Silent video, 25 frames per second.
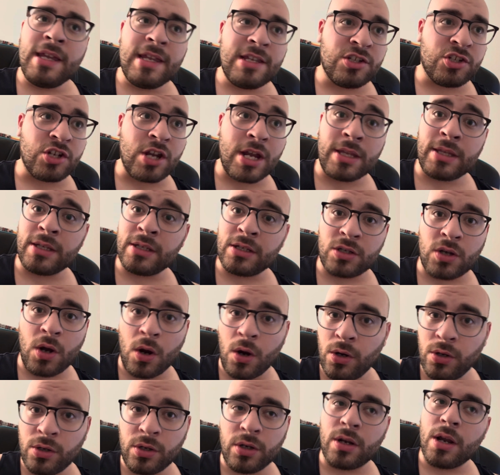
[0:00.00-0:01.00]
Jalen
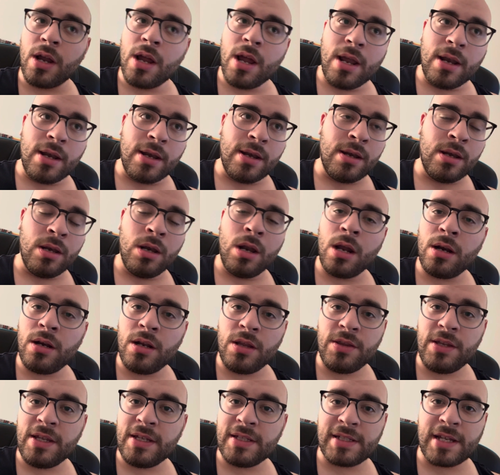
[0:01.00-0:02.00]
Carter, none
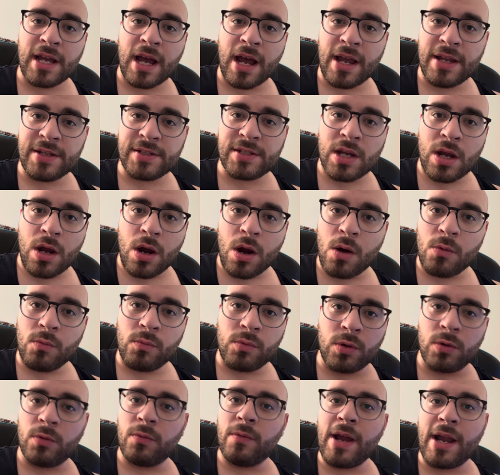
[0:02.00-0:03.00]
of these guys
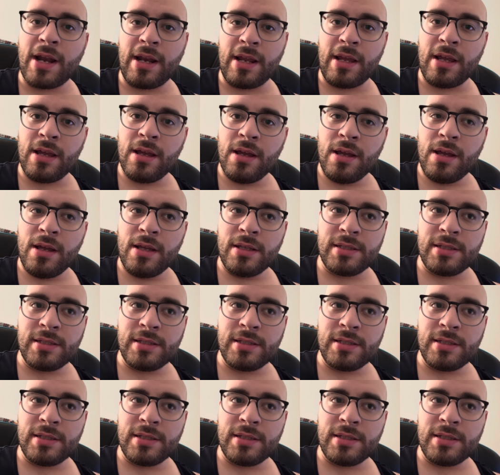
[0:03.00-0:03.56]
were ready